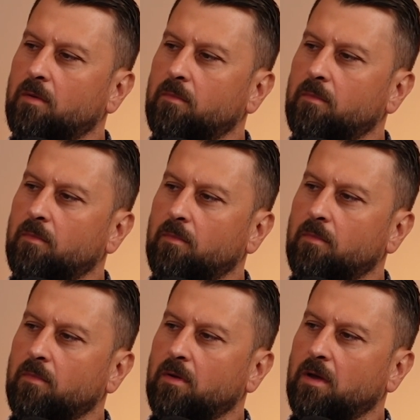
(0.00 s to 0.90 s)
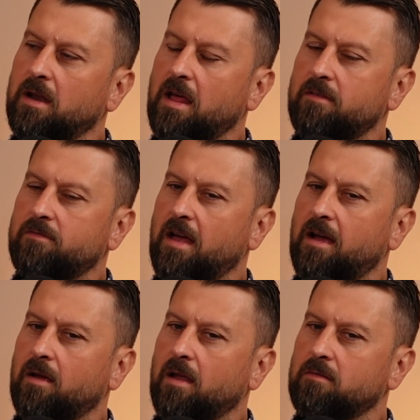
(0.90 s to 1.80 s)
Yep. And out of
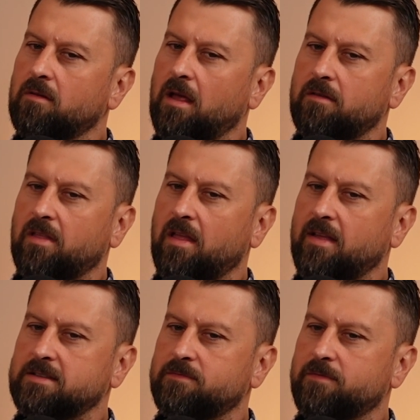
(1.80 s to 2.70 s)
that, that's